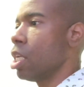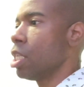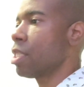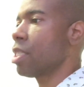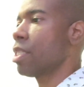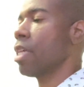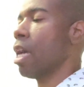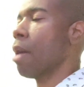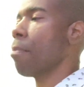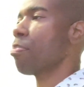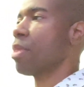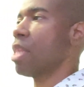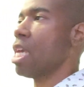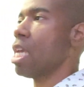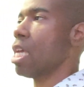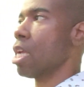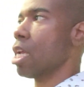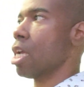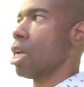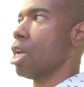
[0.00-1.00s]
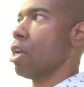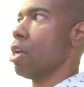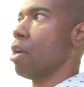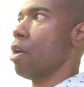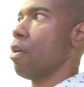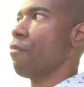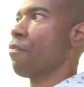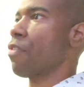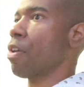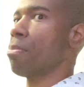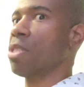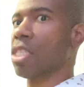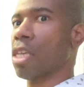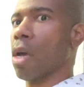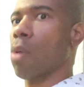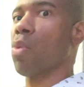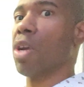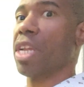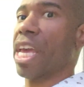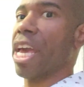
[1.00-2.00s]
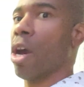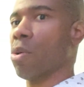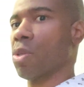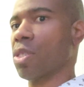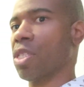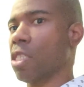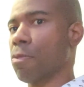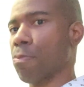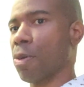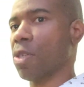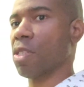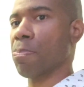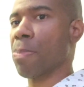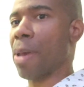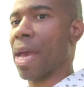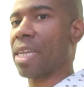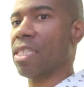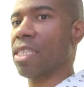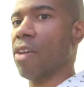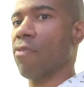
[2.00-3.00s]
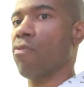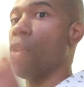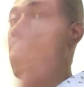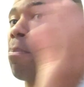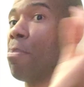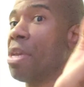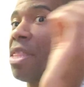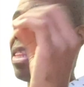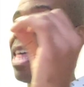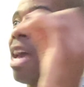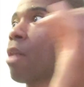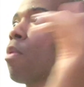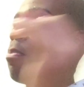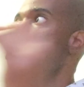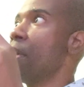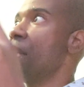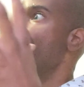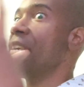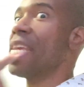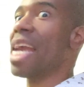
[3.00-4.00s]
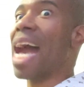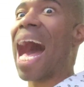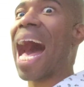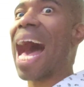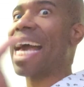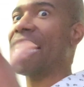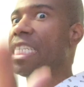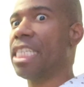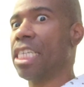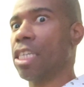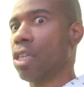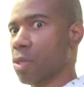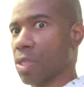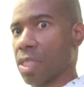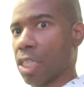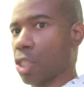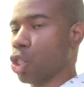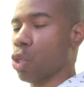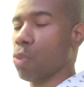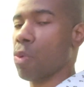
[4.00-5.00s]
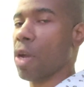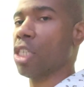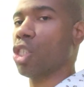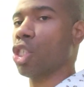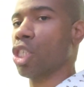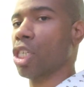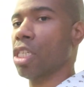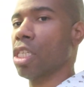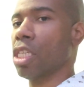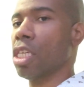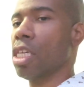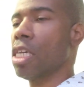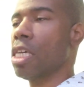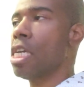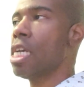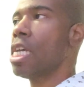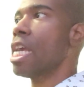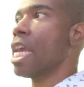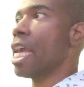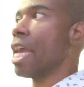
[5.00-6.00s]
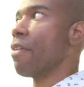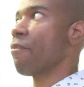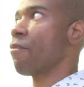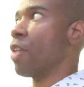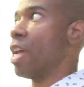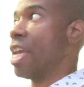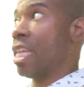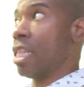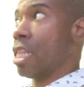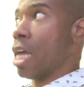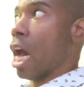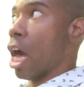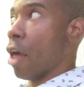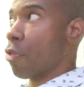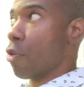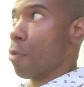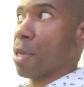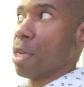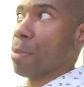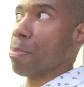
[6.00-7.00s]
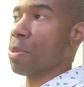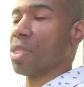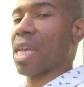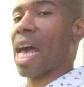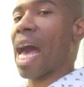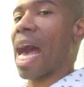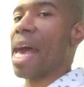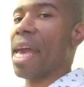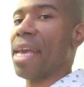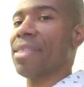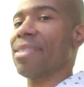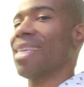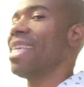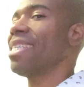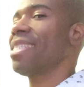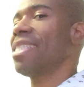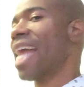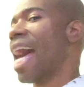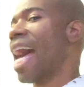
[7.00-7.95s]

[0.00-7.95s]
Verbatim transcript: something from someone else's perspective would be that would be the ideal situation for, in other people's eyes, is